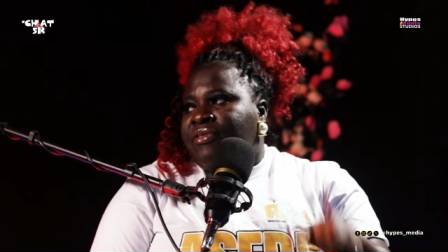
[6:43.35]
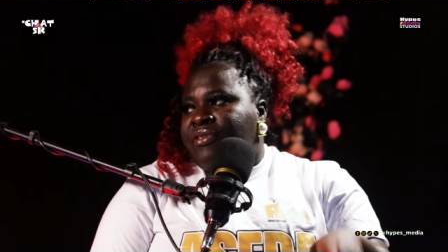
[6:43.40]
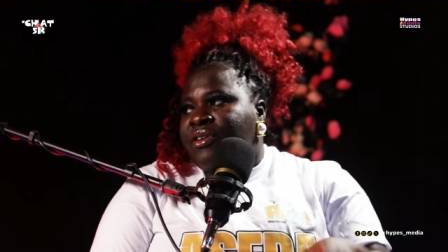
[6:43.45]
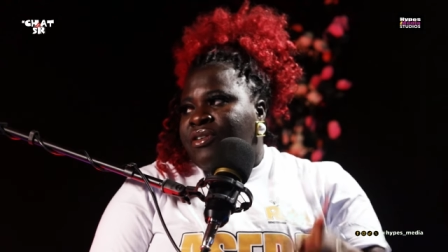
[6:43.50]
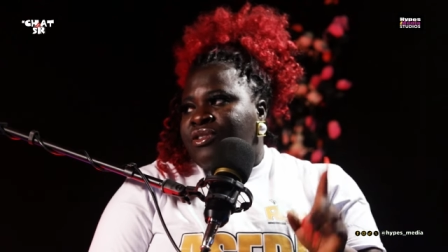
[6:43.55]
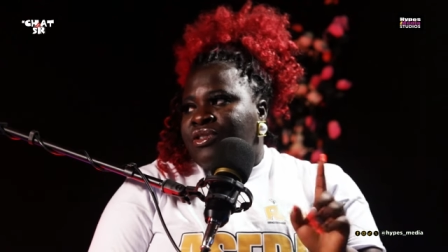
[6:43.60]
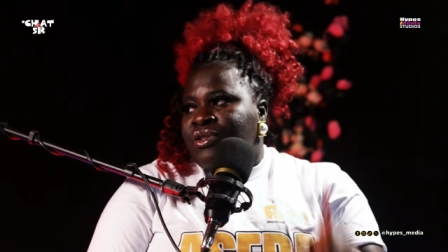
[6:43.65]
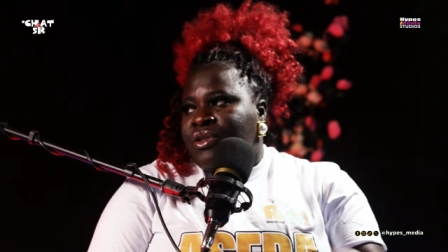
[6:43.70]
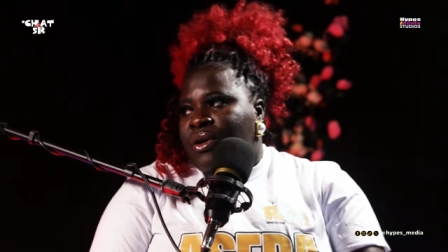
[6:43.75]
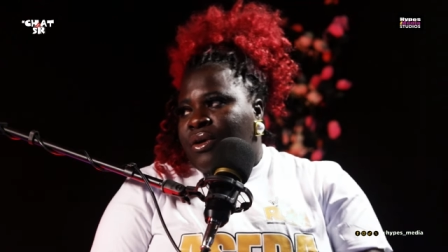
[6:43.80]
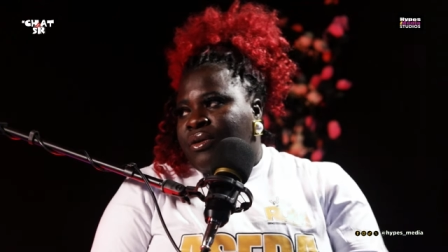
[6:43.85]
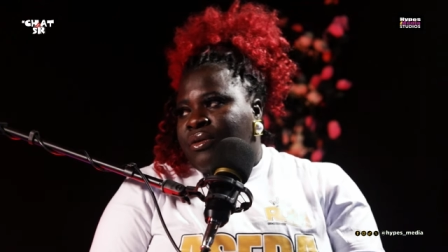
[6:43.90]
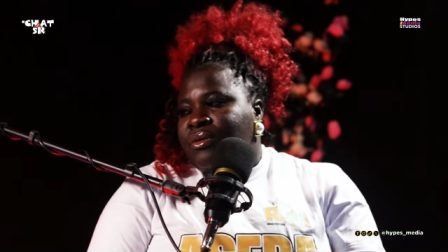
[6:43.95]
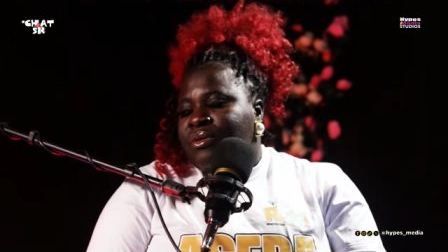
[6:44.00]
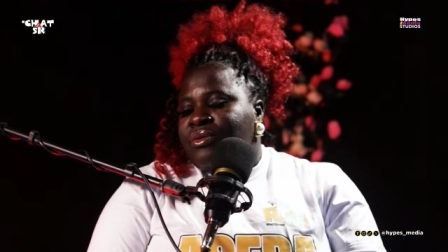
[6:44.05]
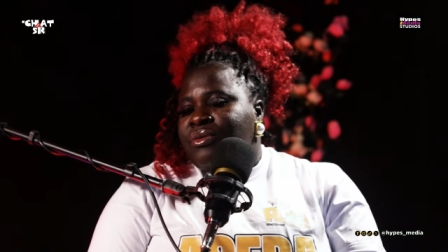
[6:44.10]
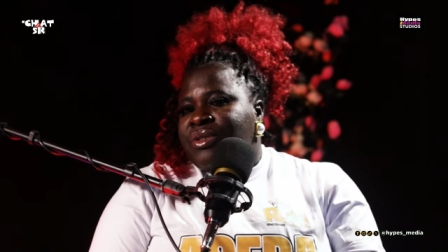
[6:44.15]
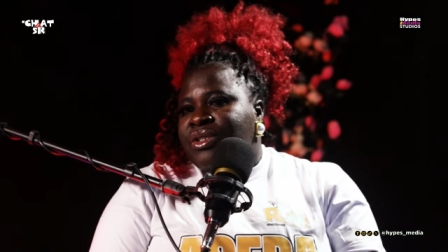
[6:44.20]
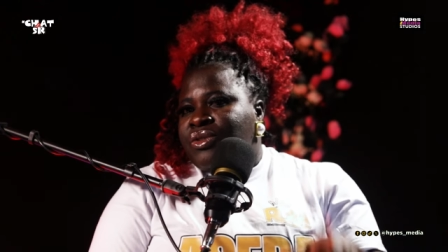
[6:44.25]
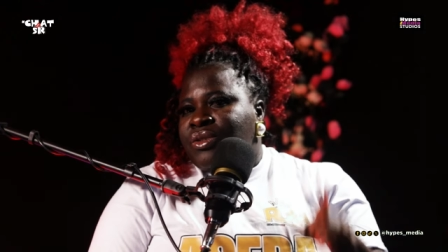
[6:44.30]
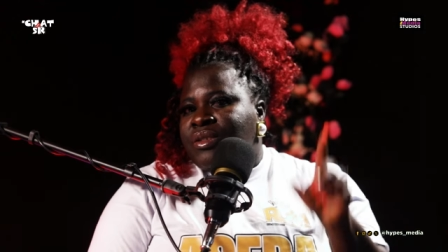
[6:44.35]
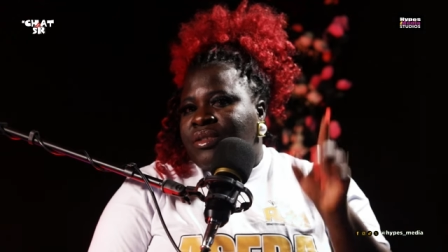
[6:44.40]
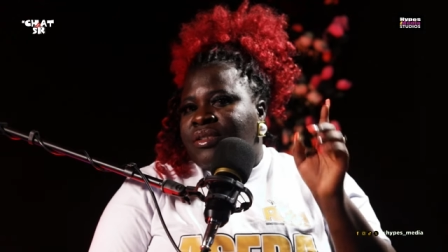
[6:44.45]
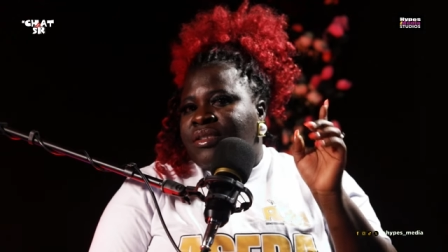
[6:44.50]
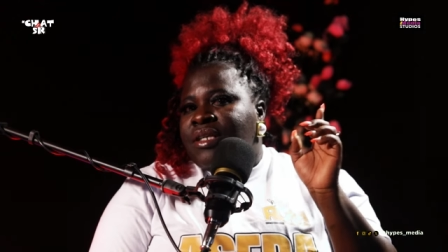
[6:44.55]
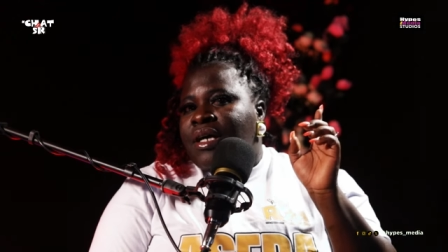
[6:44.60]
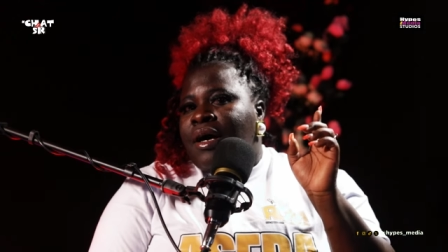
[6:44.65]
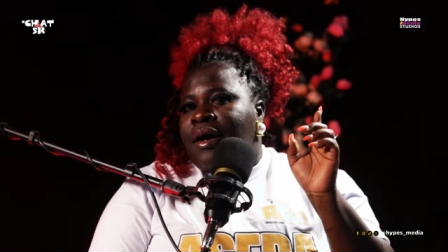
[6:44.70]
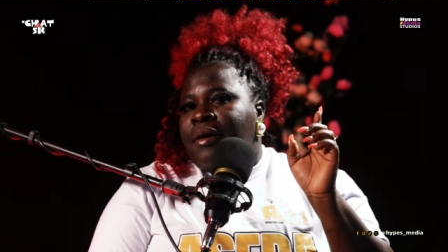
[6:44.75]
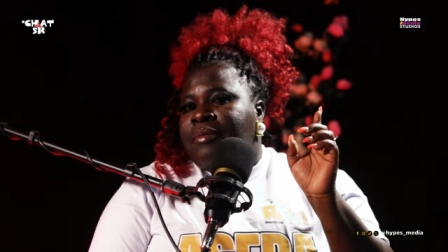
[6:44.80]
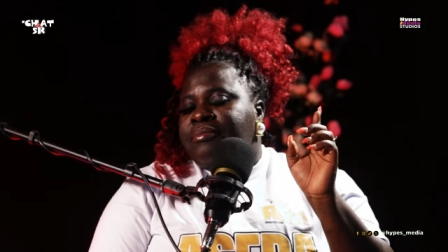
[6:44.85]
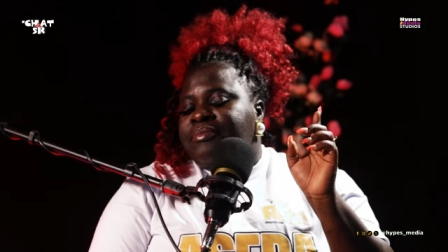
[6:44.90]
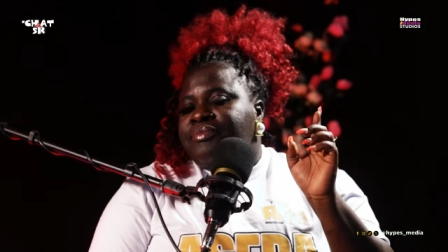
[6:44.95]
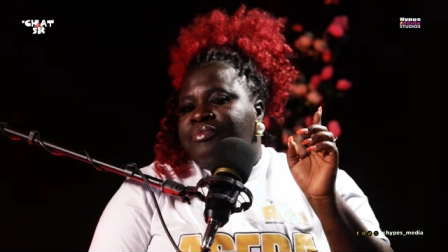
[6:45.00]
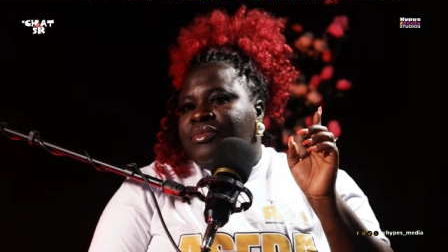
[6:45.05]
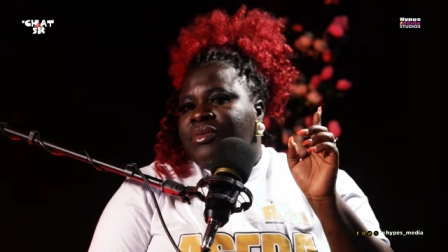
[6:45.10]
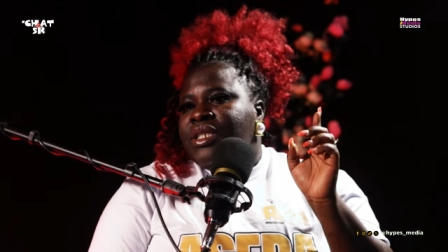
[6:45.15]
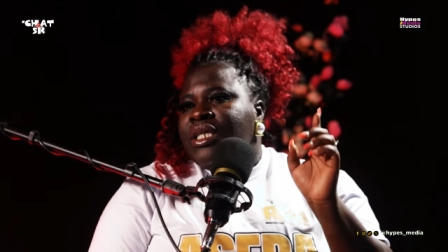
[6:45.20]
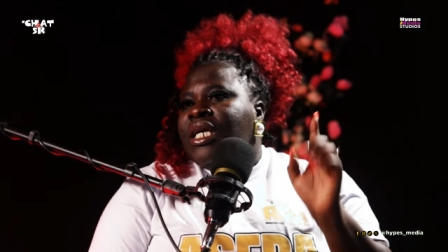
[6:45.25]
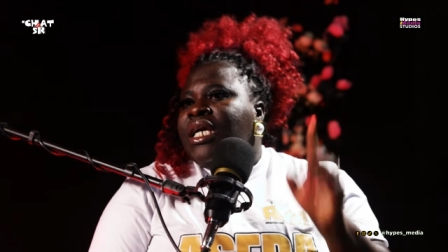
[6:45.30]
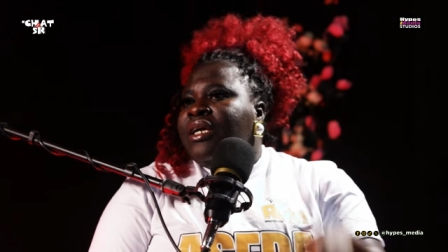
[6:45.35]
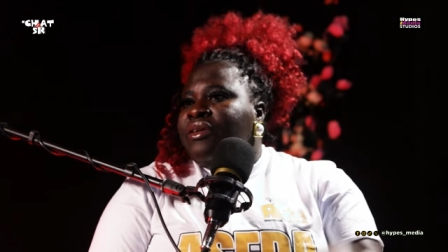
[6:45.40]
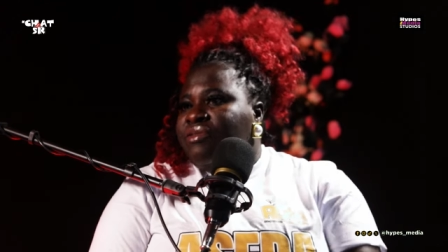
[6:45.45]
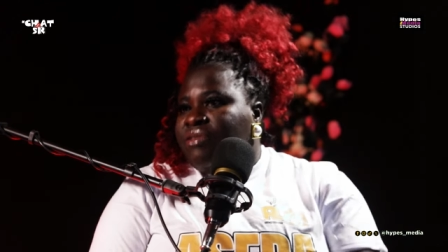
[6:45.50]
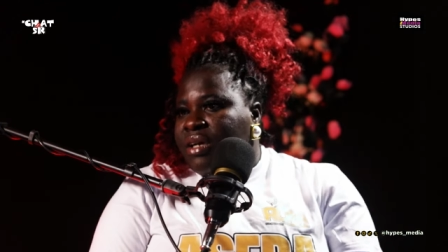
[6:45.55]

first song, which is um, He